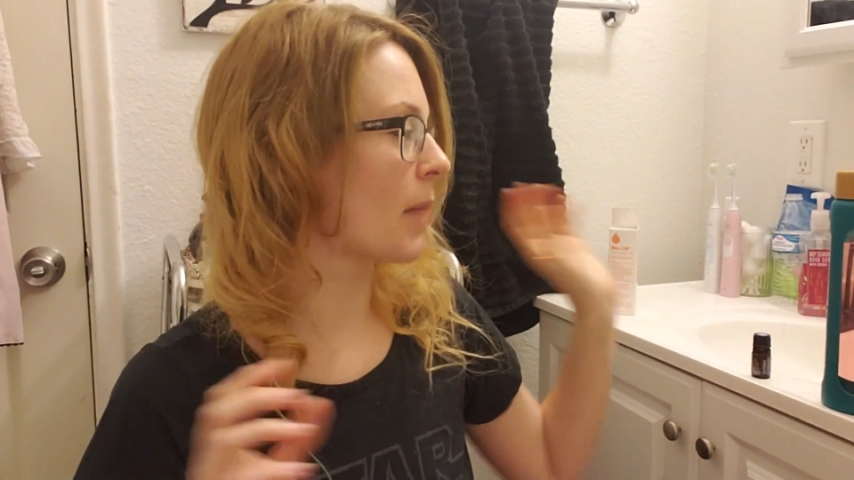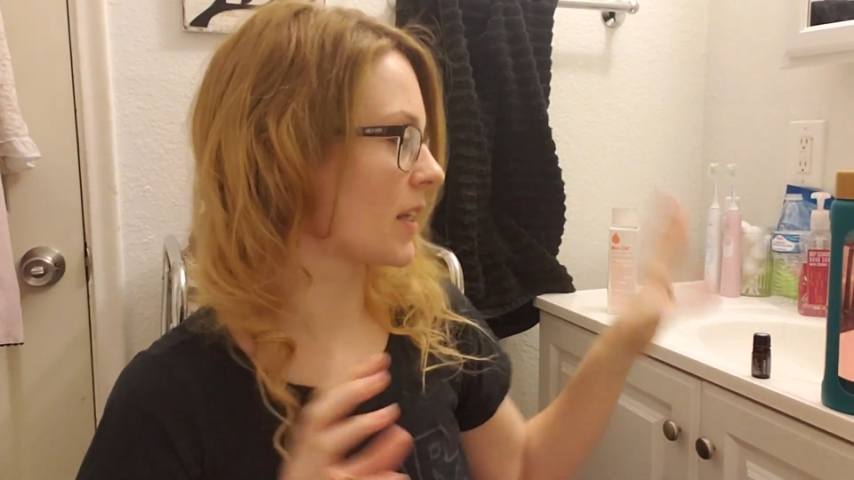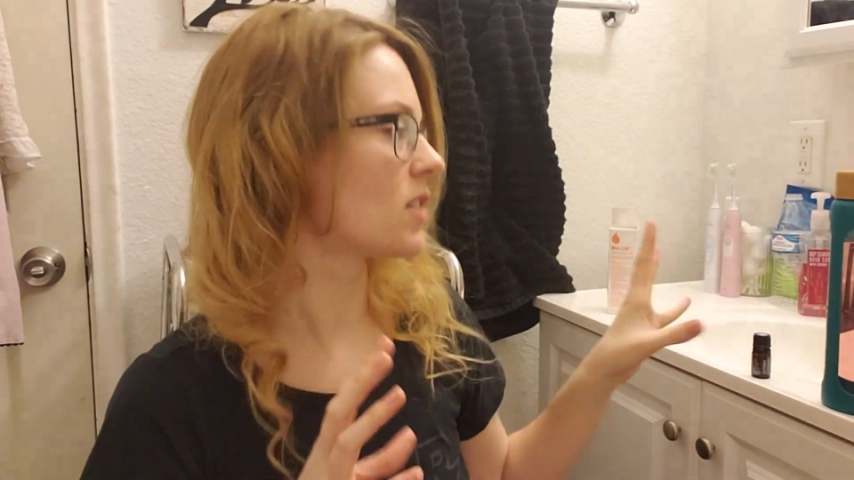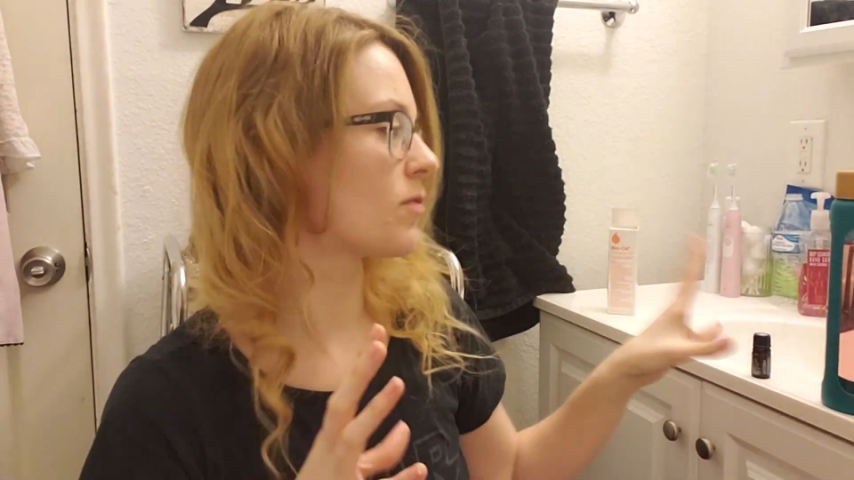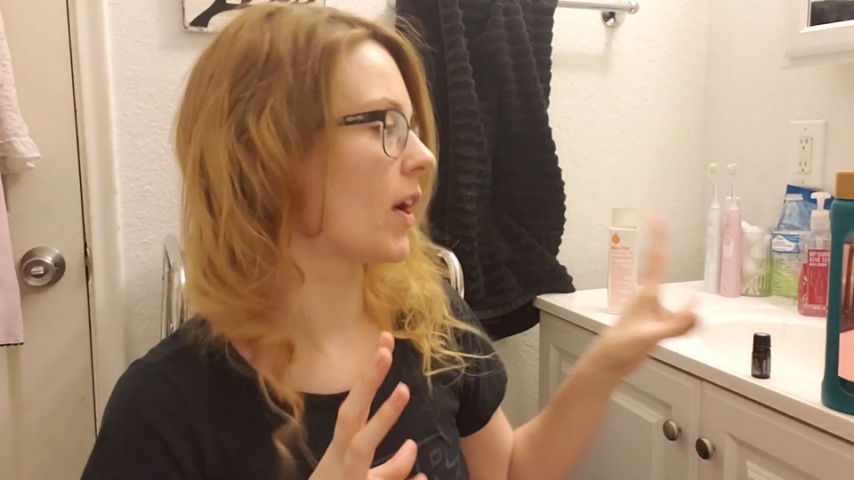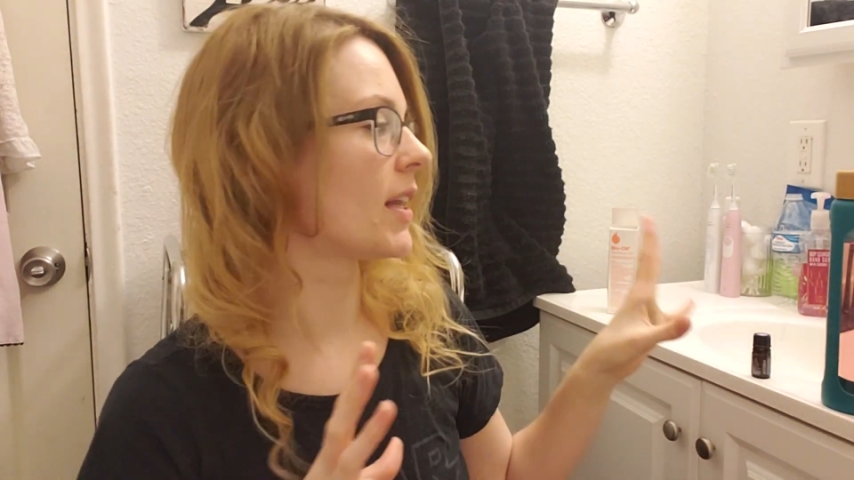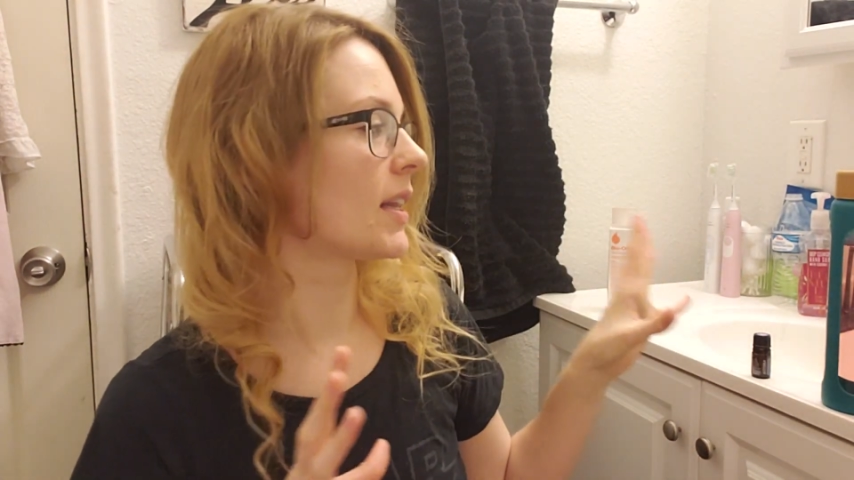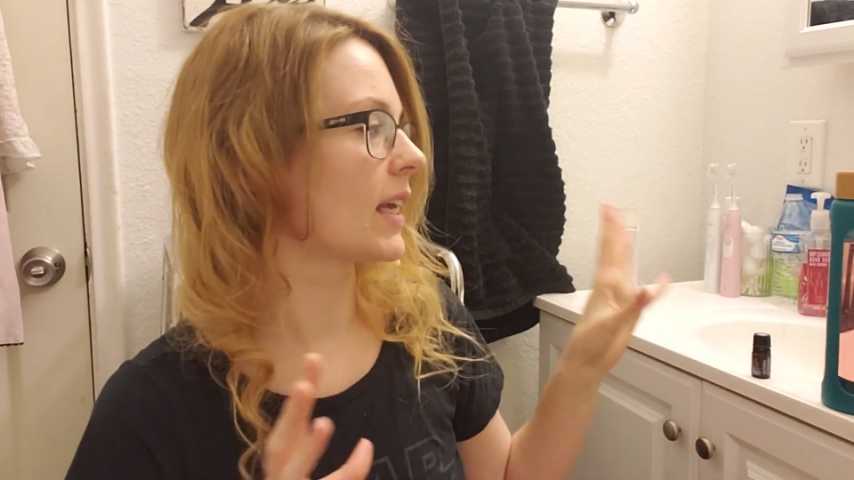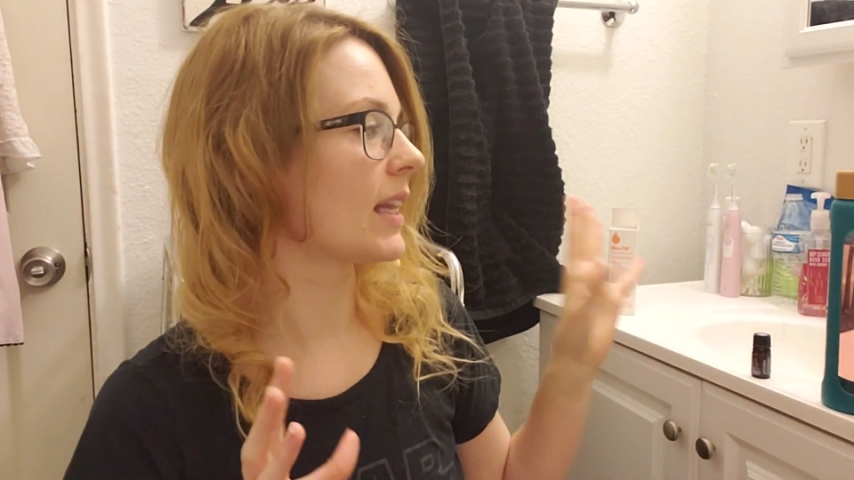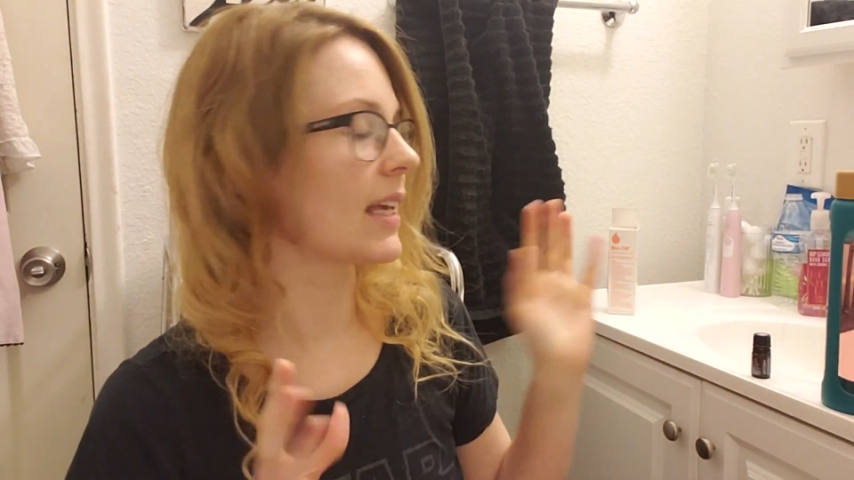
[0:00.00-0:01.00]
best
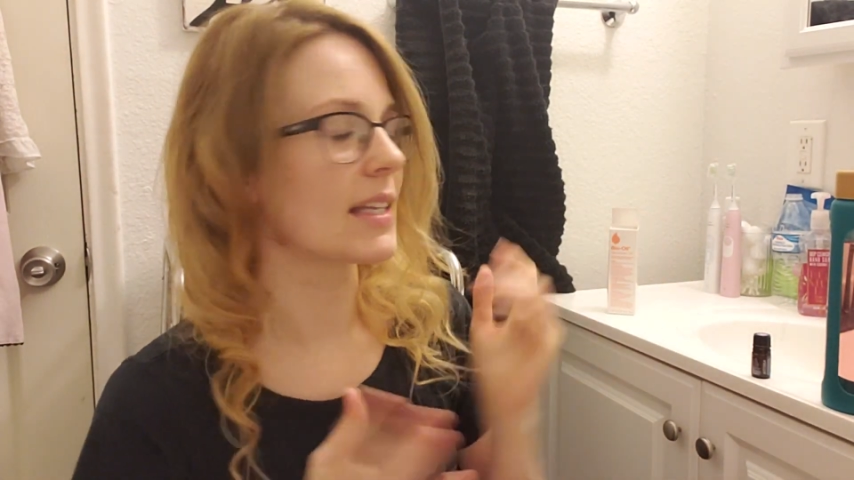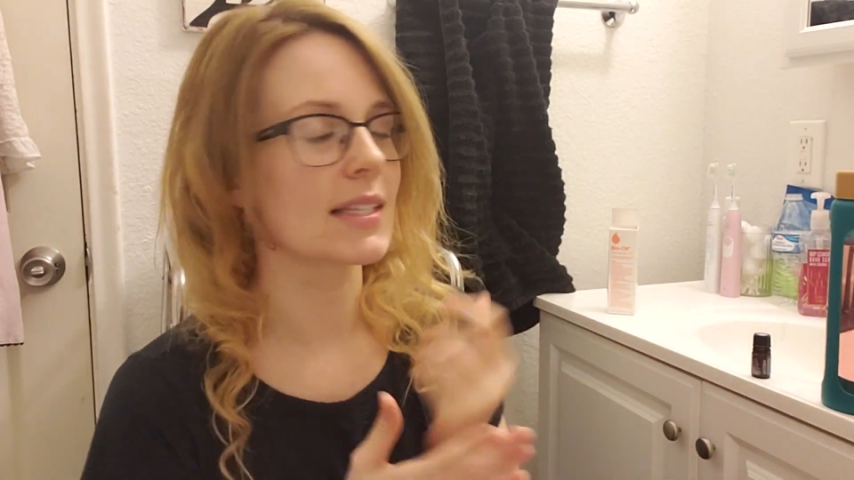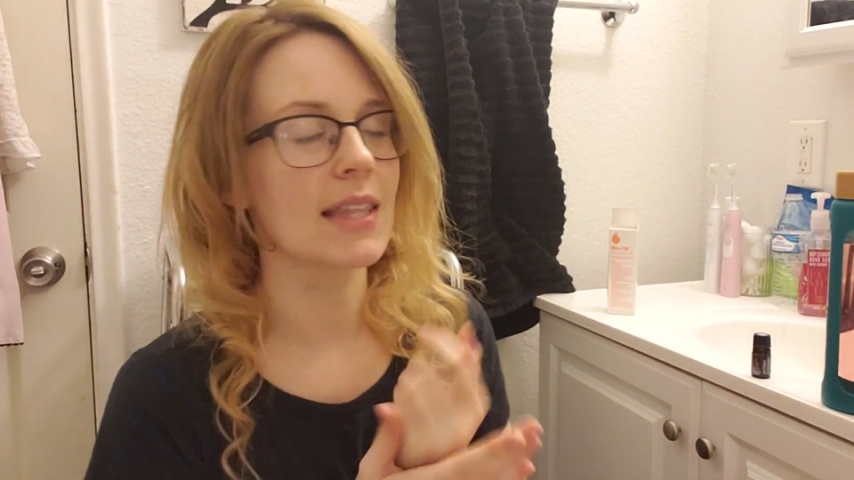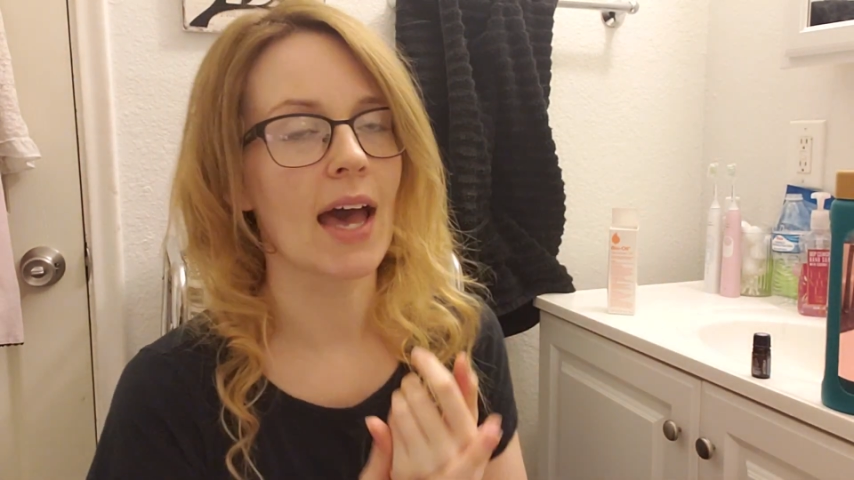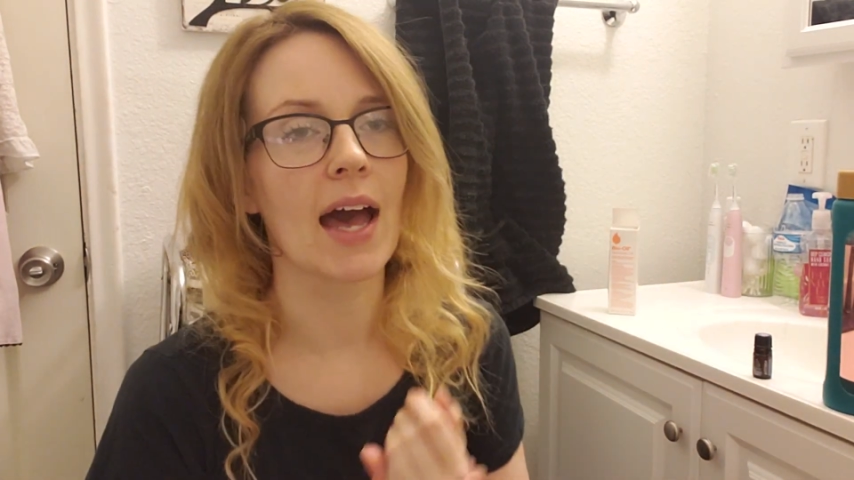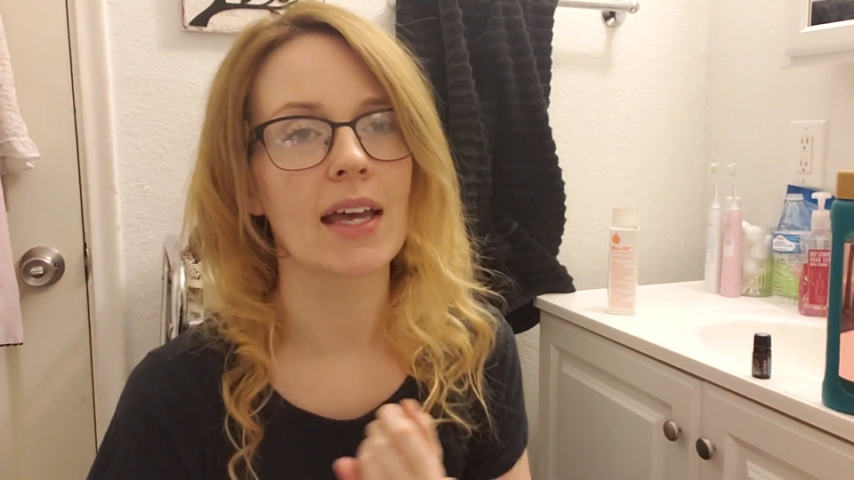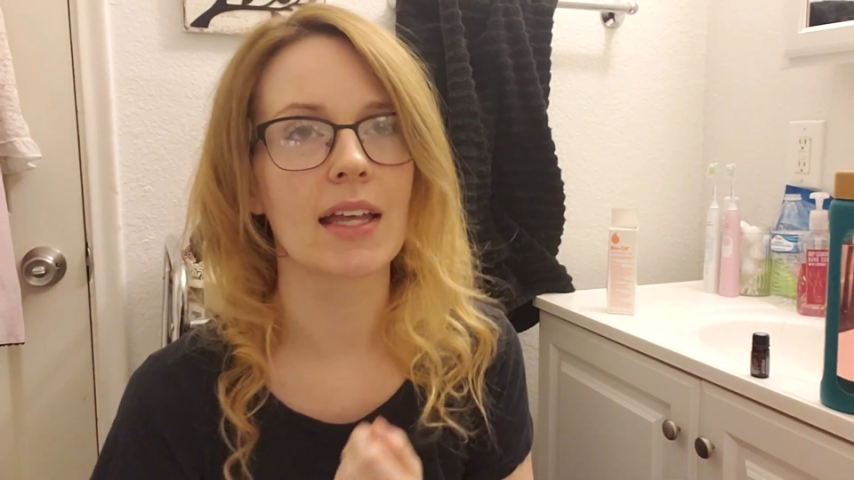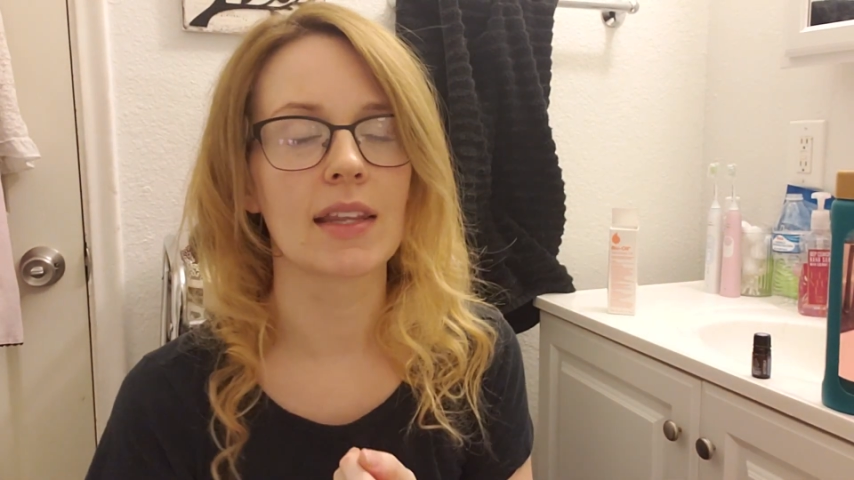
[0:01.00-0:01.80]
friend lately, is that,